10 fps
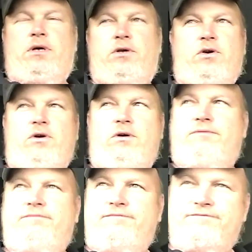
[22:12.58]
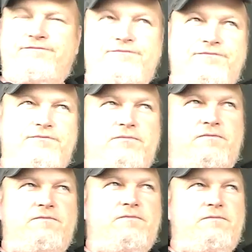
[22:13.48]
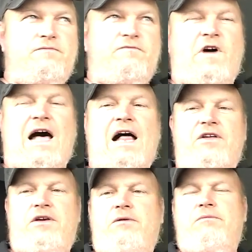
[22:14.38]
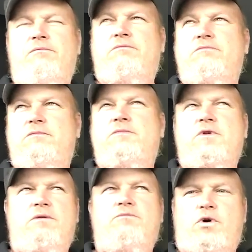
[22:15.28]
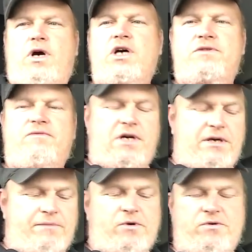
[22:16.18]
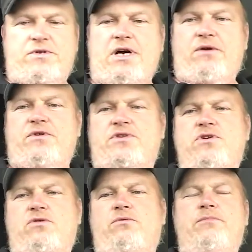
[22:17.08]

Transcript: Your volume, production volume, goes down to 2.